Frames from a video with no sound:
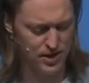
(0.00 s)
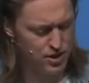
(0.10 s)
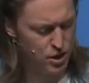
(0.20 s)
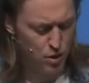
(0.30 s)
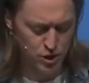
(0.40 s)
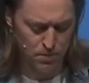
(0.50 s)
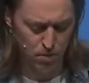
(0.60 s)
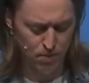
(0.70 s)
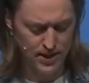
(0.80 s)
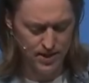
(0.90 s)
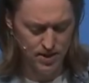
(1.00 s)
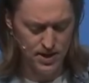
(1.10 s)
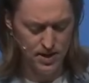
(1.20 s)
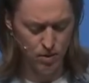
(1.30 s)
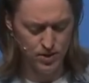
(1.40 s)
It's so simple, but he
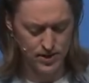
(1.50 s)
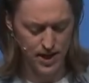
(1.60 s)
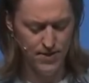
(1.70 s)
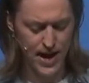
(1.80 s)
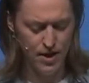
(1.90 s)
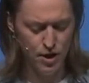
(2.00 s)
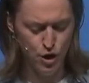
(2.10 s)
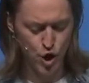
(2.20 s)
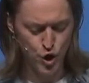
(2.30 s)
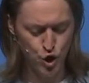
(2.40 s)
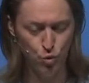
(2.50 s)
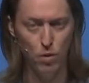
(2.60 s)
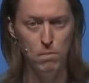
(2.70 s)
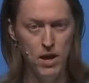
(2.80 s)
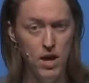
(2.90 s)
said that to
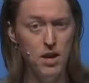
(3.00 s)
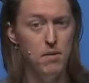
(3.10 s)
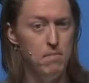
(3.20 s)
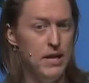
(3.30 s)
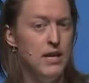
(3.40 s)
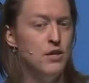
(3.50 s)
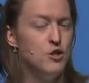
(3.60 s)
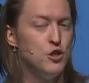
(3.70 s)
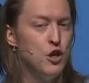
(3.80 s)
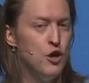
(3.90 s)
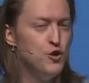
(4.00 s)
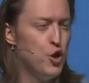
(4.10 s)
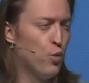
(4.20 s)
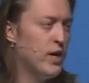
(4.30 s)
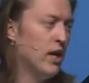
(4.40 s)
repent means to
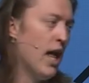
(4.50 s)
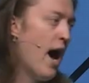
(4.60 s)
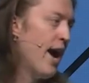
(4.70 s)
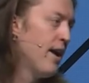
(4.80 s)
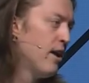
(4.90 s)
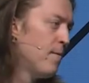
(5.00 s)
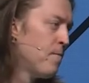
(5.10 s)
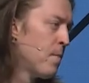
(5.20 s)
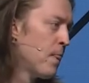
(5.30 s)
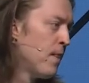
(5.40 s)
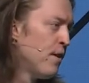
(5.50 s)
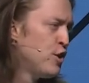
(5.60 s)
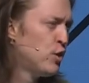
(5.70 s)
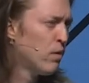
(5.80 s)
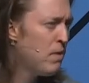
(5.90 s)
realign.
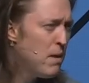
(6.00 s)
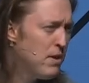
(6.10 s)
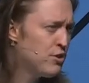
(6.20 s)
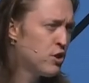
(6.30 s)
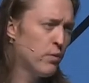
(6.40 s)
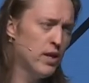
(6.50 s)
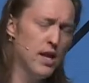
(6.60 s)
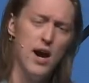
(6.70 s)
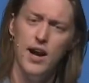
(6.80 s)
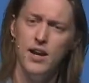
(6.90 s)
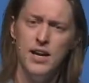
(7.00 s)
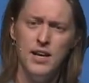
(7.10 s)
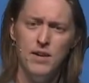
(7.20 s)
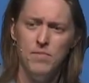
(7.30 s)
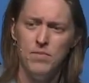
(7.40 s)
To repent means to realign,
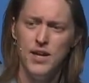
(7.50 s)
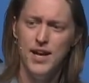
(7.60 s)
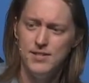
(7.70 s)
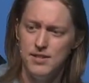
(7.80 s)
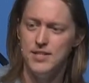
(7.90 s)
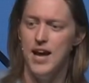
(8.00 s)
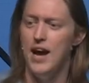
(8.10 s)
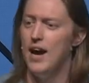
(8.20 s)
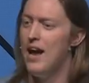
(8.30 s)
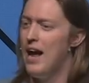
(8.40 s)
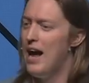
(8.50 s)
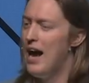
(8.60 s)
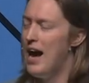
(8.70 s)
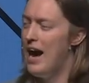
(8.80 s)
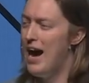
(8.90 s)
is to say,
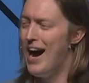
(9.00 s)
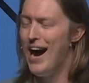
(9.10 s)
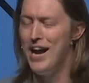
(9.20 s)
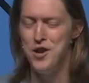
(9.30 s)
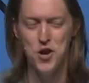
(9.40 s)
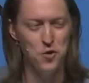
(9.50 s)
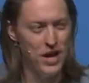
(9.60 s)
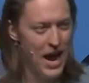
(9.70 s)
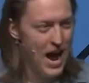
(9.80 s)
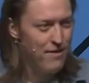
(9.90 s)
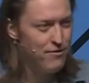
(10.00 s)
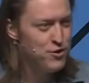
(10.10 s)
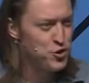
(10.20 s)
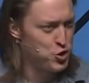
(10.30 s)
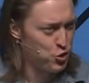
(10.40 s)
I know that I have
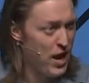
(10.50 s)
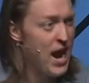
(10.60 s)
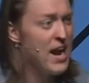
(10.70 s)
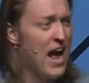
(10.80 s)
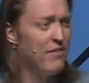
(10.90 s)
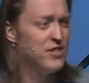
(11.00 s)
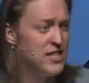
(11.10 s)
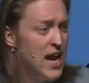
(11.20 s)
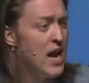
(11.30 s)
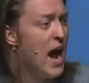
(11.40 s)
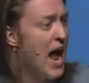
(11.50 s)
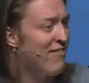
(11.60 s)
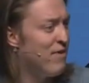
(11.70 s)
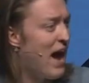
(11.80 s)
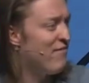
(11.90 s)
strayed, I have sinned, I
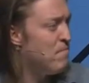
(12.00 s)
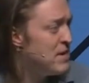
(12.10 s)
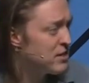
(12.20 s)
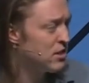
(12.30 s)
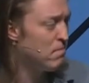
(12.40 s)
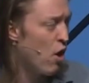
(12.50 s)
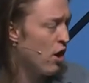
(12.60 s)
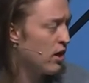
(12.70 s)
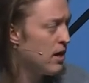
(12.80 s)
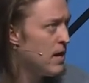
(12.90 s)
have, I have missed the mark.